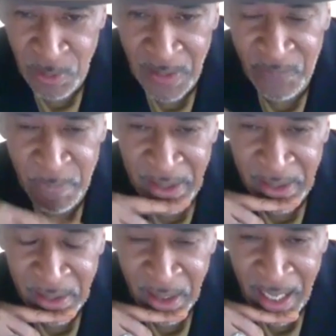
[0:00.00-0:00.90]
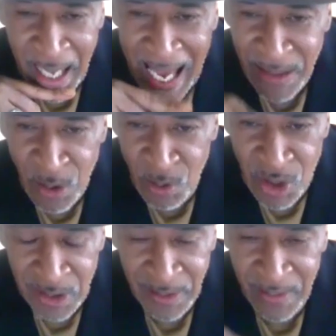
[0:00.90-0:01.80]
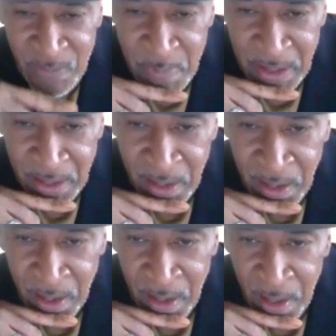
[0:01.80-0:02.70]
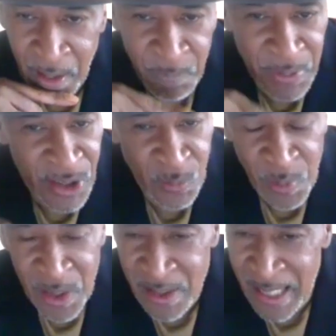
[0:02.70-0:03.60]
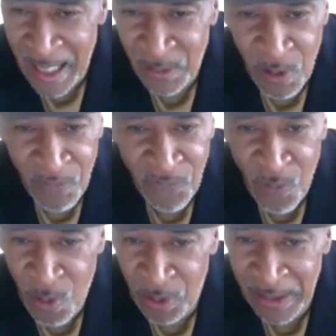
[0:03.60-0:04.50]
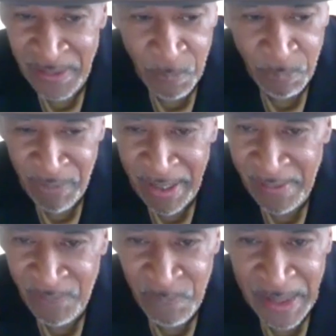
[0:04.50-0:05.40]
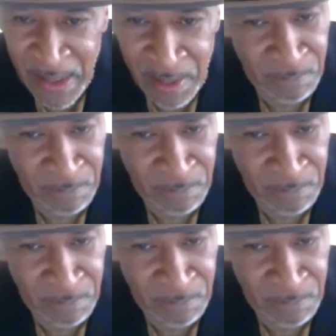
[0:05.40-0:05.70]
loved me. I know she loved me, but she was not going to fall in the prey of me.